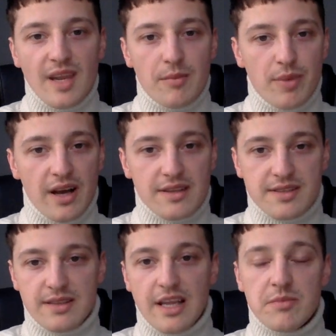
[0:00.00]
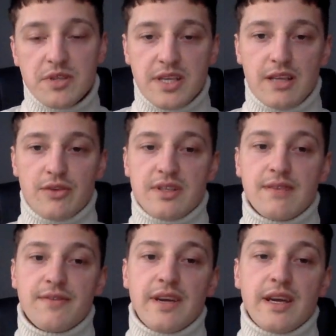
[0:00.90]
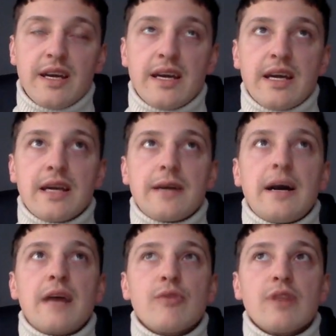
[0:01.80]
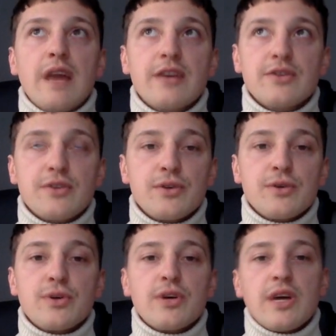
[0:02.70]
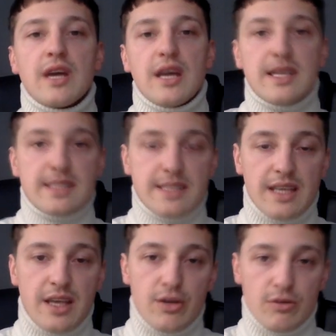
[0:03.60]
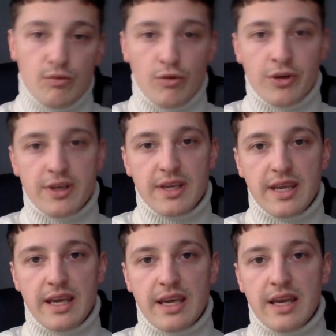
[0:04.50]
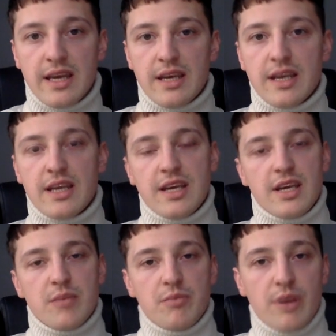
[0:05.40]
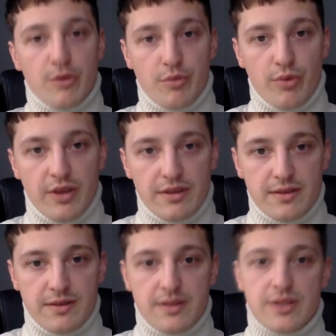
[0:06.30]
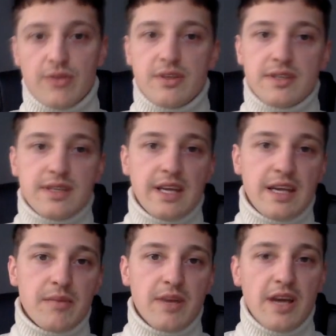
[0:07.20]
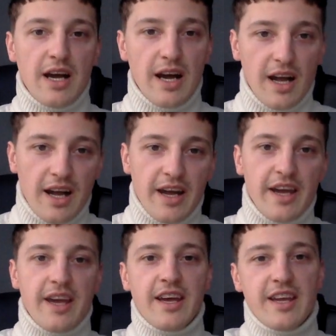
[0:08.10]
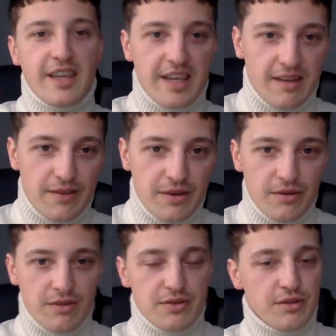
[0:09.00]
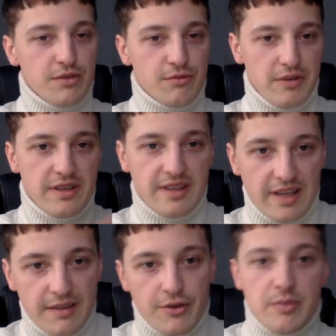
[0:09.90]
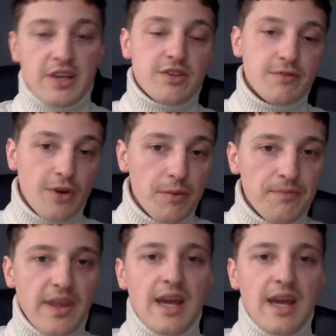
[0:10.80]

But let me tell you something. I would like to see your work in PowerPoint. So the same I give you to read the information from,